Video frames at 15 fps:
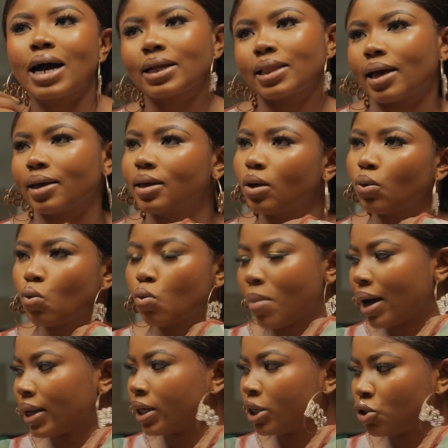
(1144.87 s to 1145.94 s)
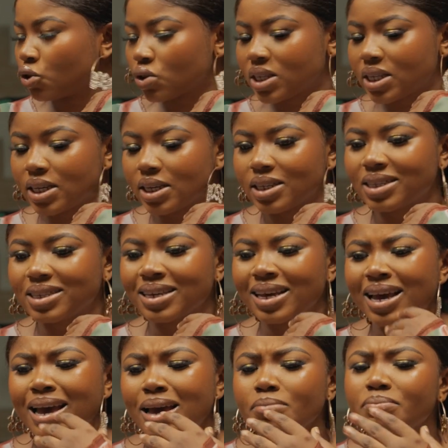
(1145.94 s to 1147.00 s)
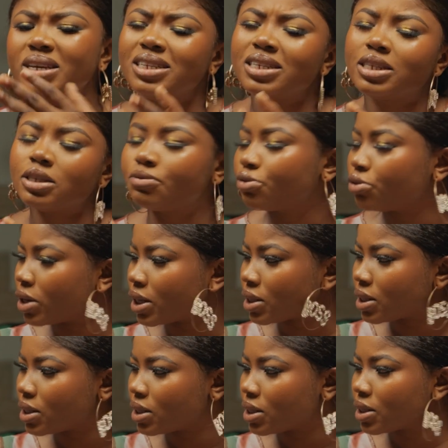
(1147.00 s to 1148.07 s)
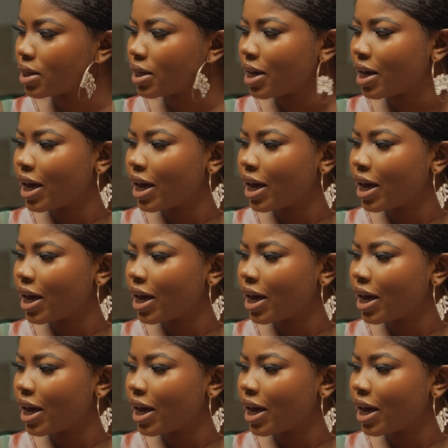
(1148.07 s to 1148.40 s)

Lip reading: act like a woman in your skit, be different.